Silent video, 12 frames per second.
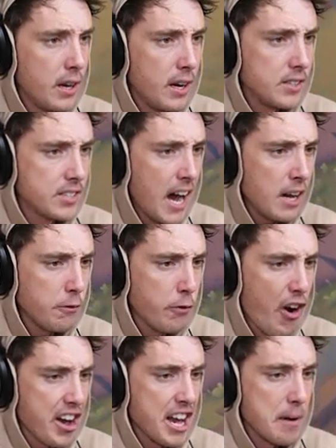Is that a
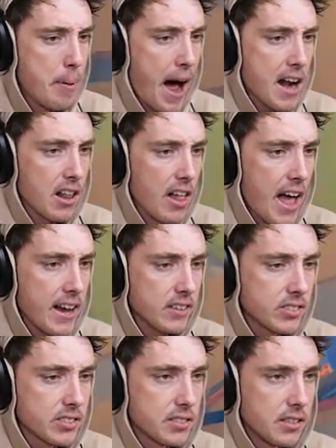freaking battle
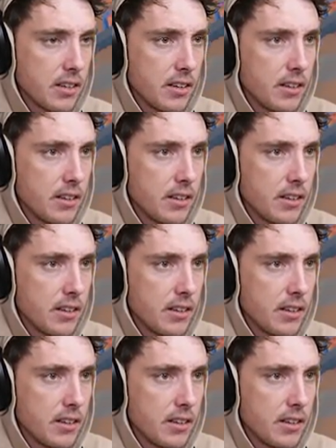axe?